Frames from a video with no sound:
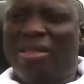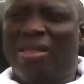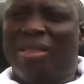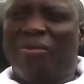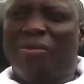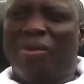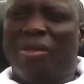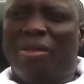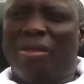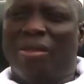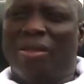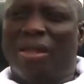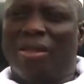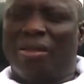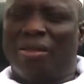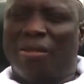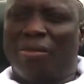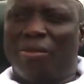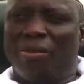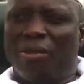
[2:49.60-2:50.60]
attributing
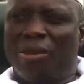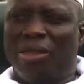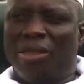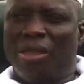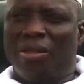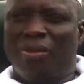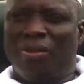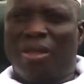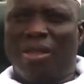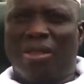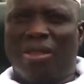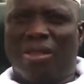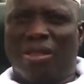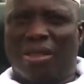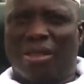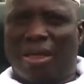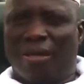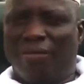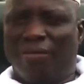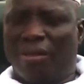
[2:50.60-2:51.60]
that homosexuality
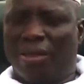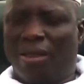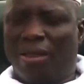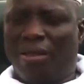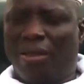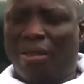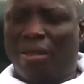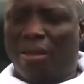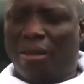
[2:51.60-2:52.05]
is African?